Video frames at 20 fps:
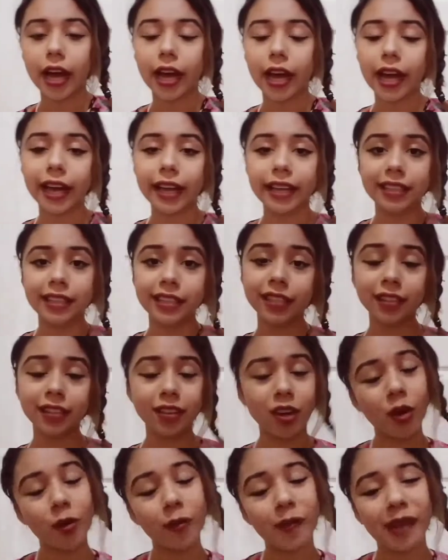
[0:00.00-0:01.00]
I
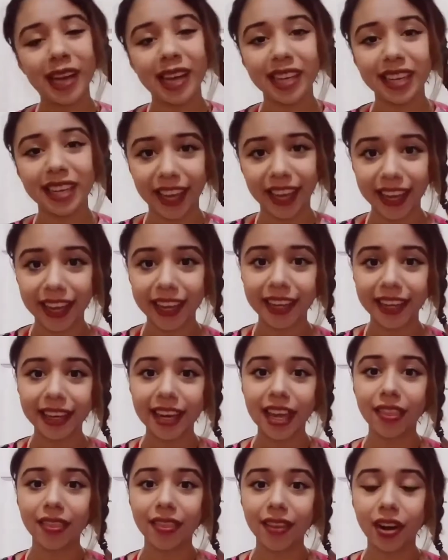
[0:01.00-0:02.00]
did go back,
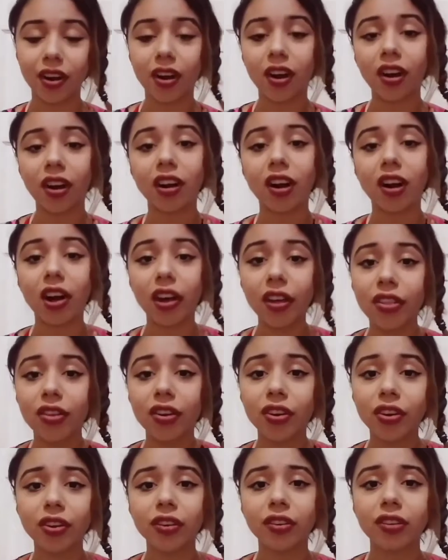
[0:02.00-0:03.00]
and there are
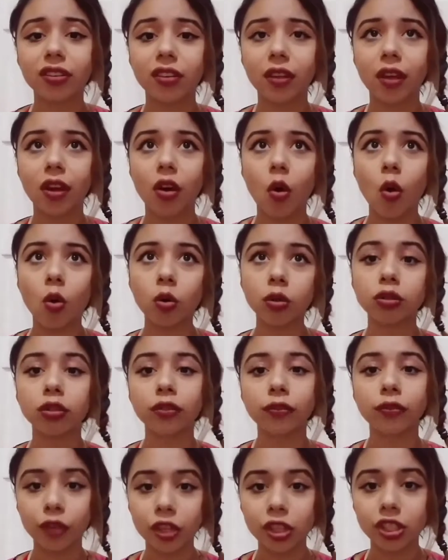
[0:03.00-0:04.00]
other
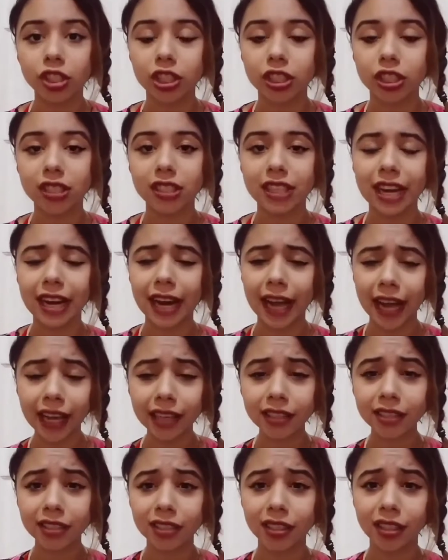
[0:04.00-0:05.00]
older versions that
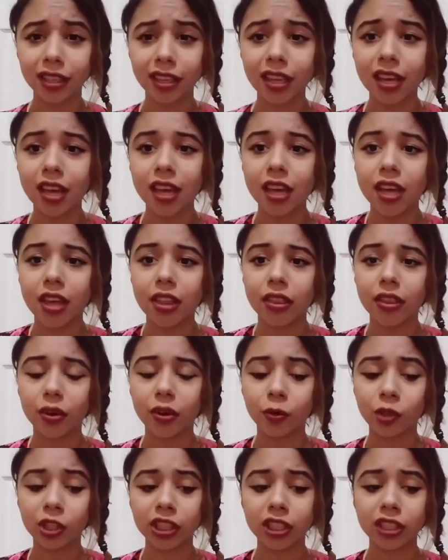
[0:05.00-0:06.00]
actually,
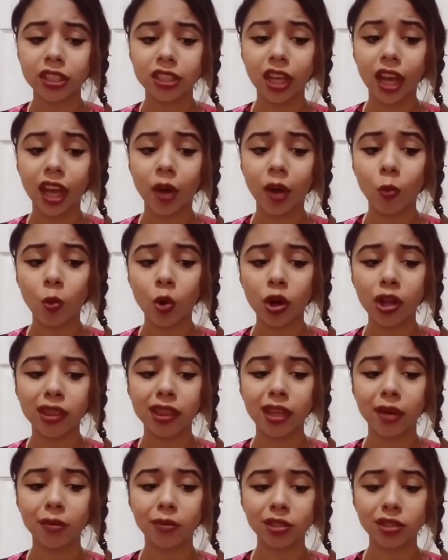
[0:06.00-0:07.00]
there was
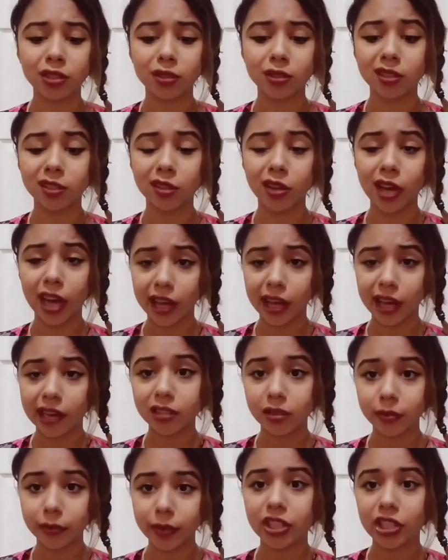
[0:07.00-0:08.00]
one that was, you
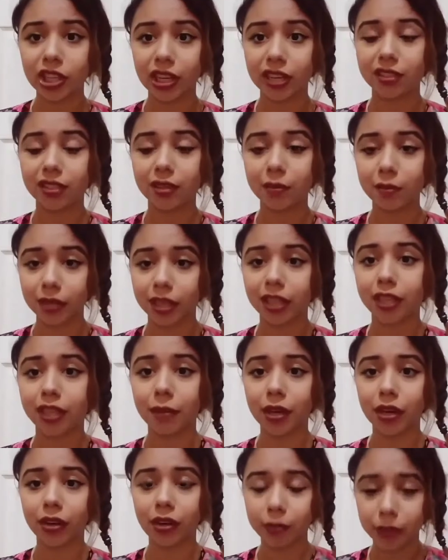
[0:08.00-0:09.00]
had to be chanting
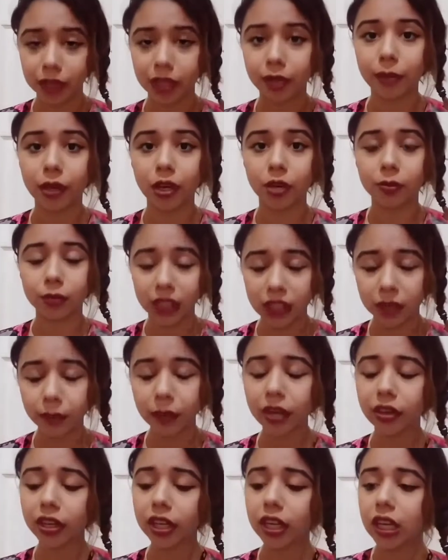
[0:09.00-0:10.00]
Bloody Mary, Bloody Mary, Bloody
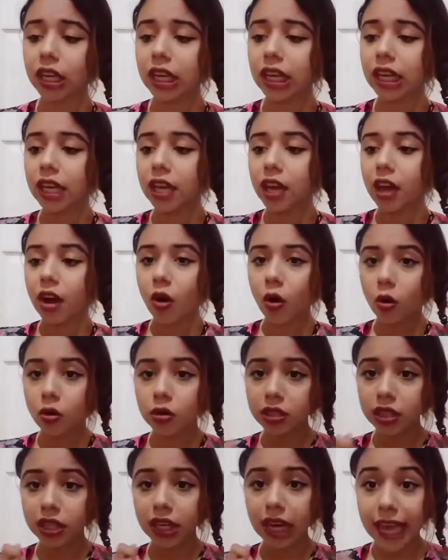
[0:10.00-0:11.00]
Mary,
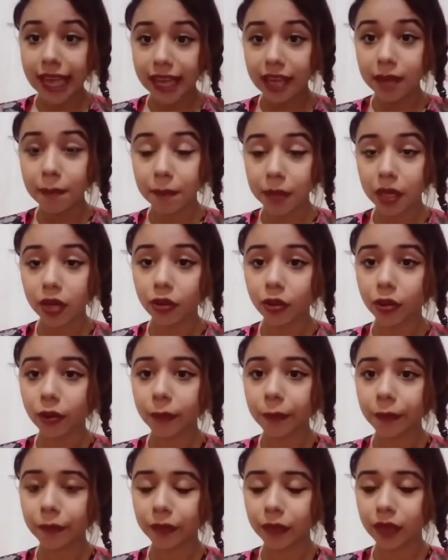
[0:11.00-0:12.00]
holding a
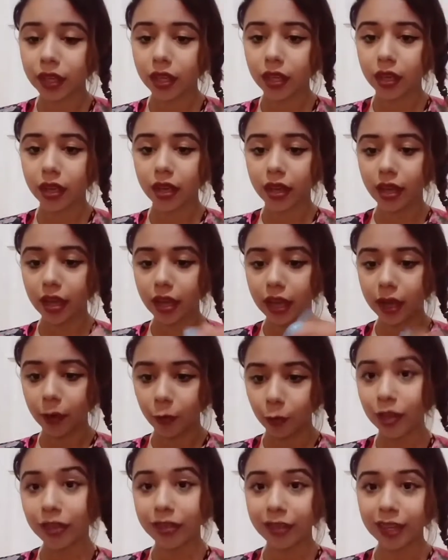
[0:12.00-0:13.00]
mirror
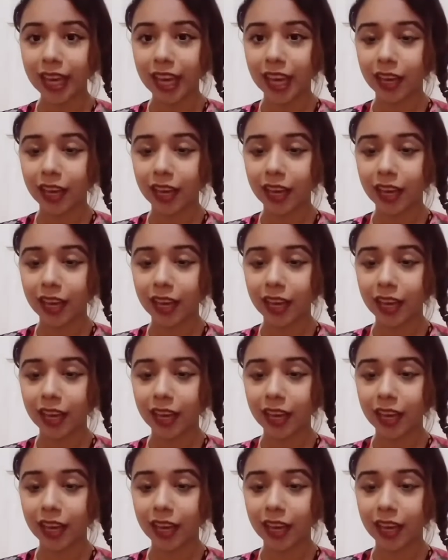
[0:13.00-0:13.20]
with the